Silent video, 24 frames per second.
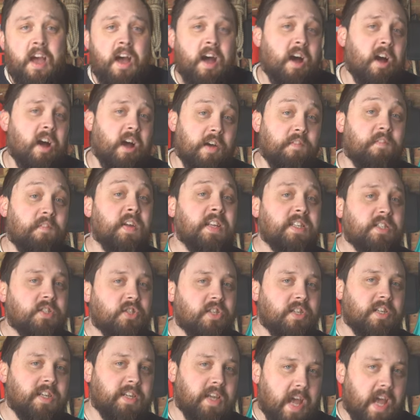
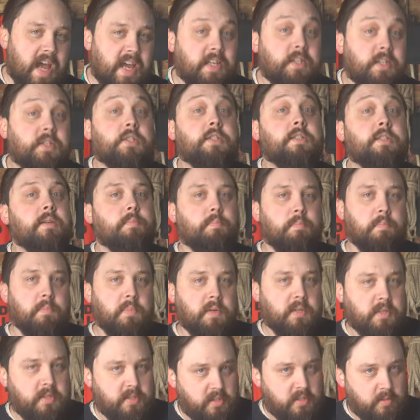Eventually a
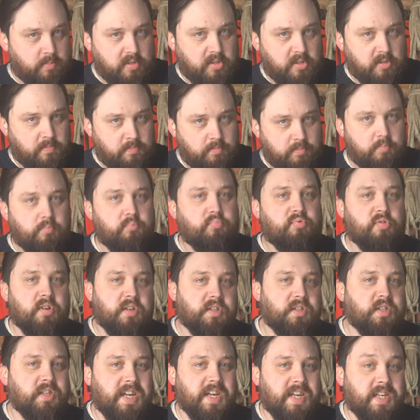submersible
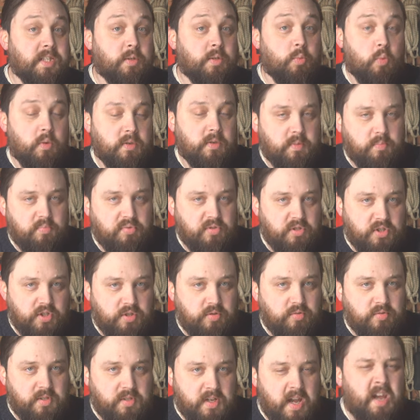pressure gauge was
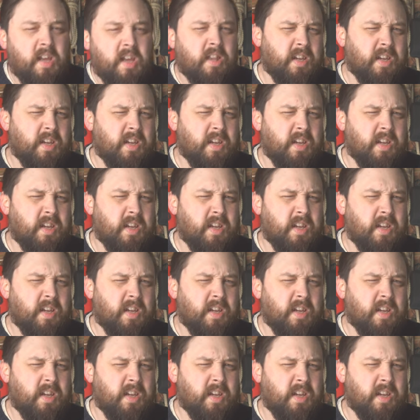produced.